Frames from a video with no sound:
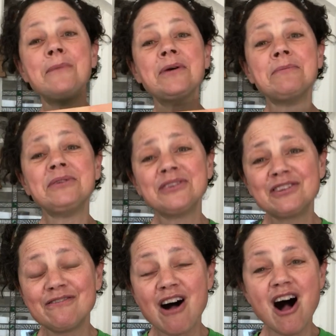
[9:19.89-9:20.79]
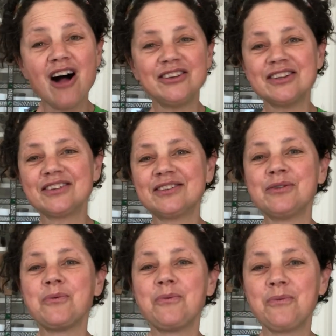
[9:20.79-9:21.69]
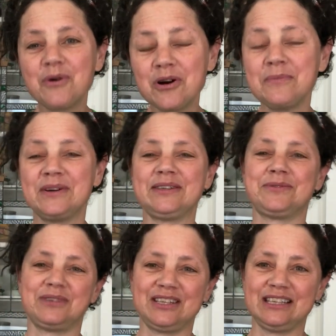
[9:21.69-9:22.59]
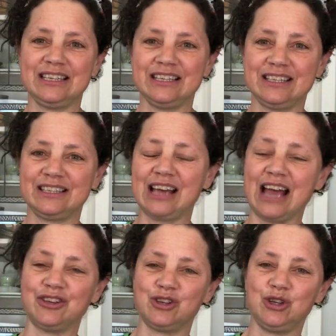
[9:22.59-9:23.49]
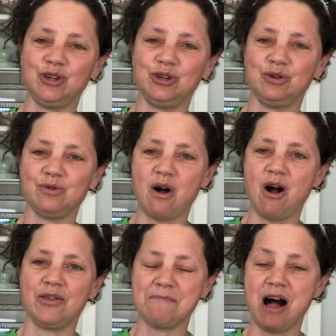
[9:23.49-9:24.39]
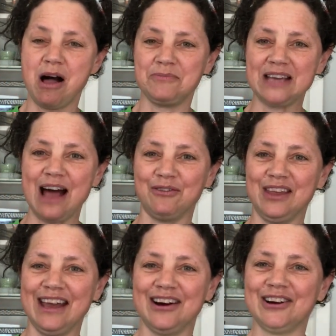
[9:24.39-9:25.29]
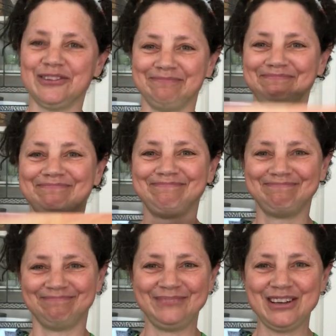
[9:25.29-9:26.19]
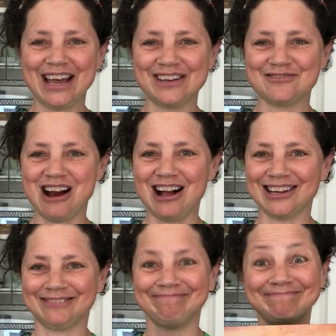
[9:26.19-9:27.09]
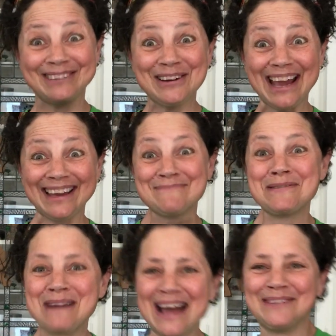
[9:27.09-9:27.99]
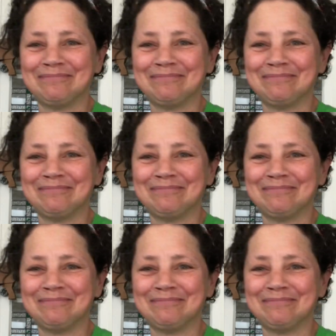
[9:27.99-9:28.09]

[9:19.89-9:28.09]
But most of all, just warmest wishes to all the moms out there. You guys rock. Okay, bye-bye.